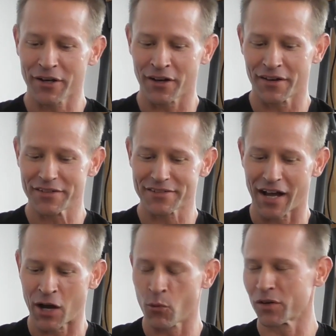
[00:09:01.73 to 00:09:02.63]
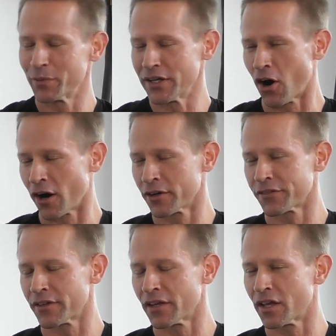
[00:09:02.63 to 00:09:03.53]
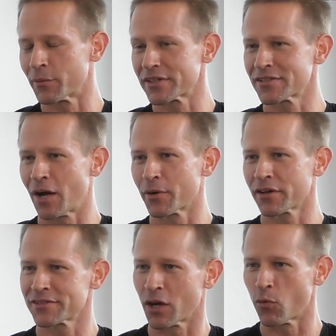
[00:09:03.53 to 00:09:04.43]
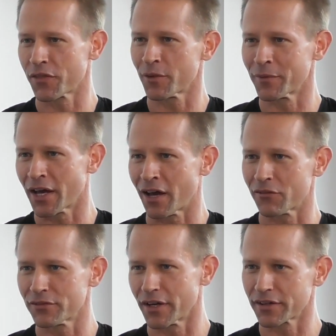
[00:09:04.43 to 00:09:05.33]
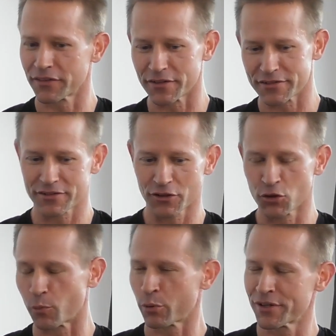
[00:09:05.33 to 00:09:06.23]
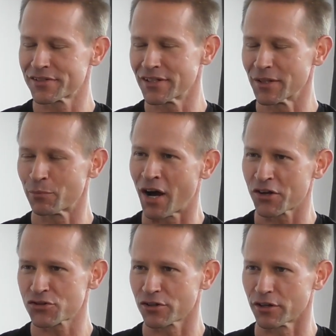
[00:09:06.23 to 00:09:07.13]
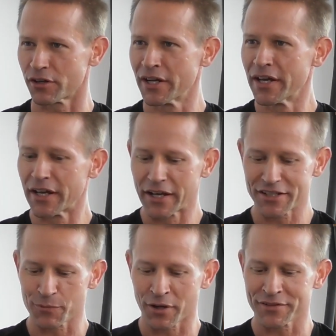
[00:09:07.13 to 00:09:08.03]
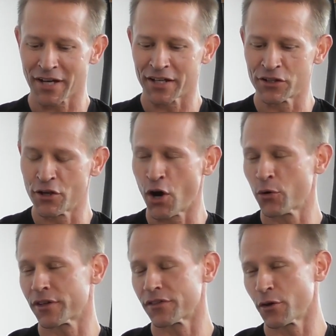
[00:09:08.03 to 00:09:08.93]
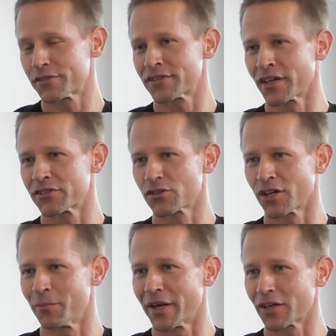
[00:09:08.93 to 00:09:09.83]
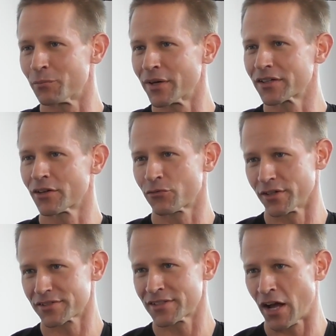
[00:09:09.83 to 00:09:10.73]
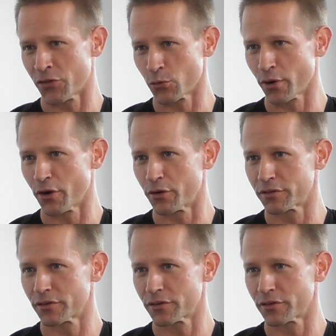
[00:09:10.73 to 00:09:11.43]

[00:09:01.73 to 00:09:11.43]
because I want to be hard on them, and it's not because I want them to have like this little prissy posture. It's because I know that those things are going to make a big difference down the road